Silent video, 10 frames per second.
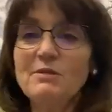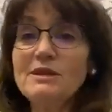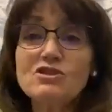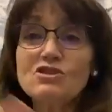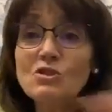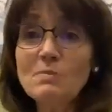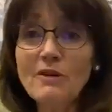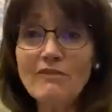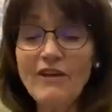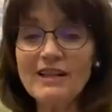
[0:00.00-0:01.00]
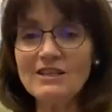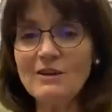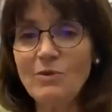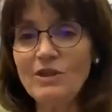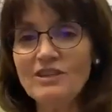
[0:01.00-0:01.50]
but he's super
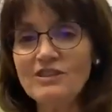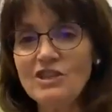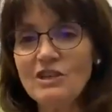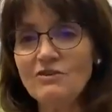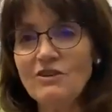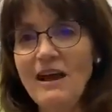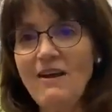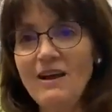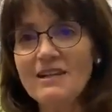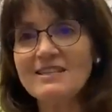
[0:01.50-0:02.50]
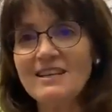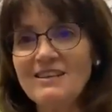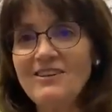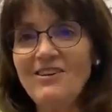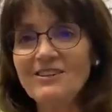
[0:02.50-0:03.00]
affectionate with his children now as an
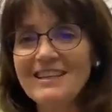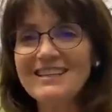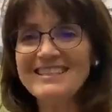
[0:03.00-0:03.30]
adult.